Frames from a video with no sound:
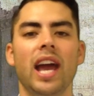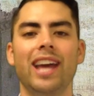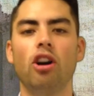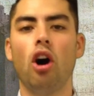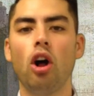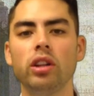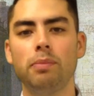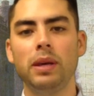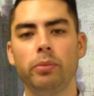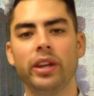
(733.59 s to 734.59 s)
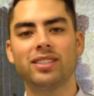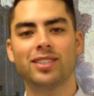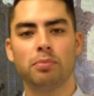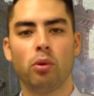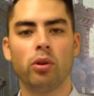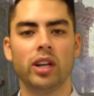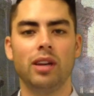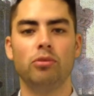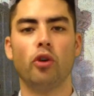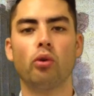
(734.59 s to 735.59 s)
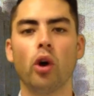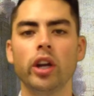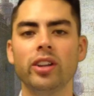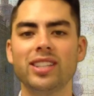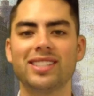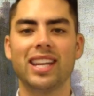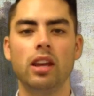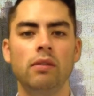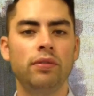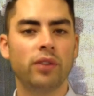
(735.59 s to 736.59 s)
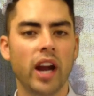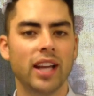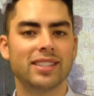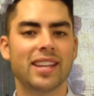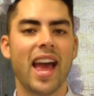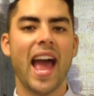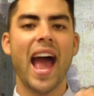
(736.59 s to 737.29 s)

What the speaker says: and all the people that support him, the royalists in France,